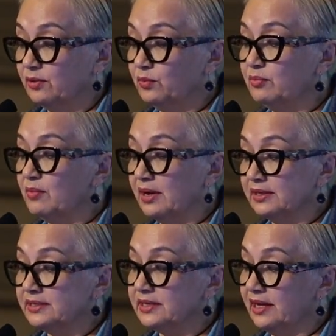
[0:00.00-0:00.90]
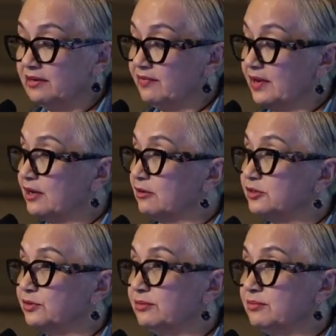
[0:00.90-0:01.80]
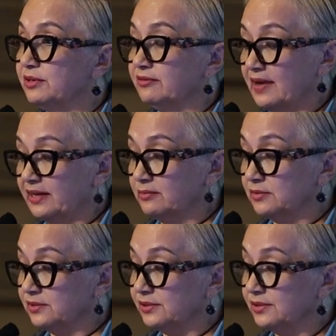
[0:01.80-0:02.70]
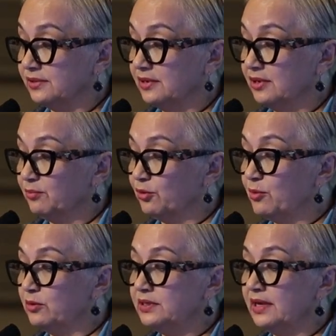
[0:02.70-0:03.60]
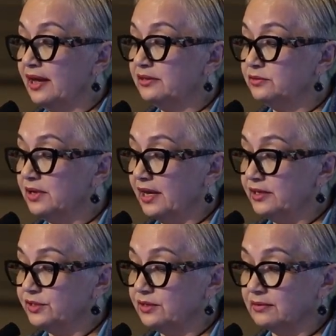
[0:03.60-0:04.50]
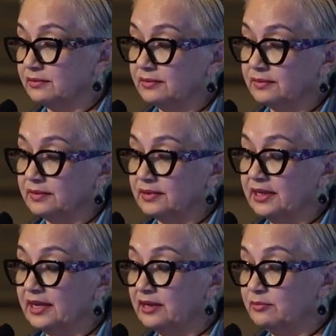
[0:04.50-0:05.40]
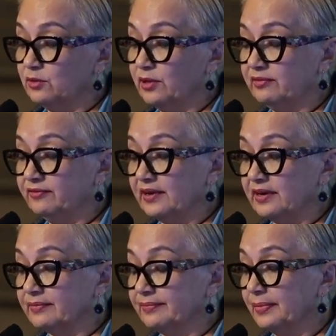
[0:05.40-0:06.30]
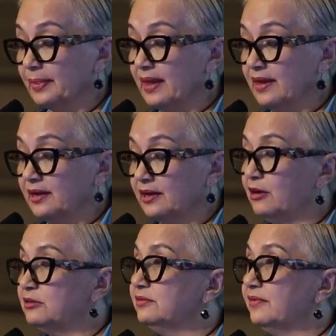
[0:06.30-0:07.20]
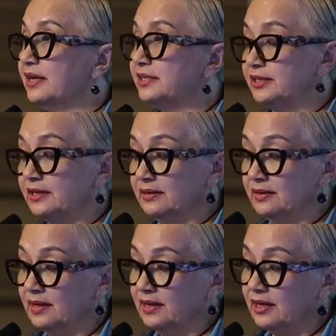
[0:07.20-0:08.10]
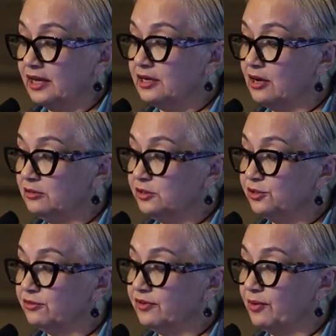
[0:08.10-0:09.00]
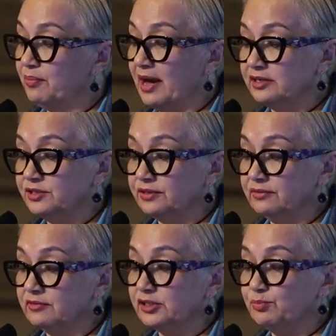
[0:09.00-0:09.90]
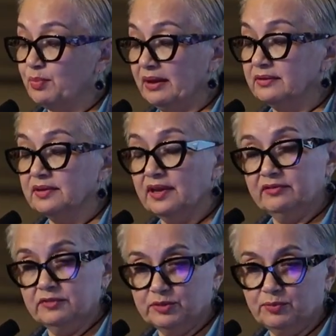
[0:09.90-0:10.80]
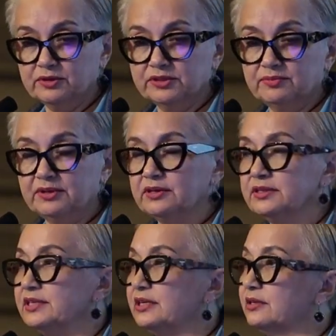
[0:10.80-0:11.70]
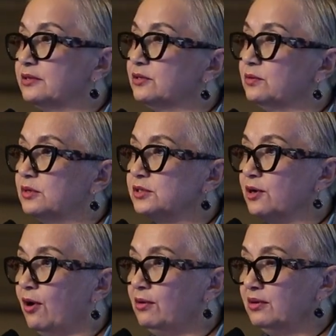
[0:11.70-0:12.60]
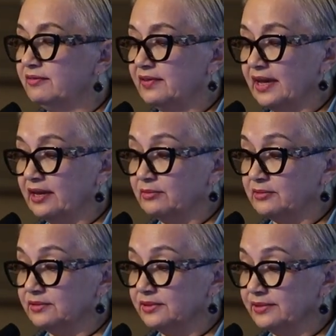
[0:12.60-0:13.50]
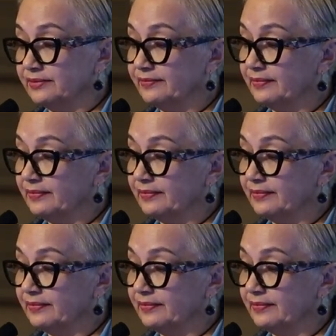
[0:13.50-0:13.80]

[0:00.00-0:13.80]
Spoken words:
We must elevate our treatment of animals, promoting education in animal welfare, cultivating a culture of compassion, respect, and responsibility towards all living animals.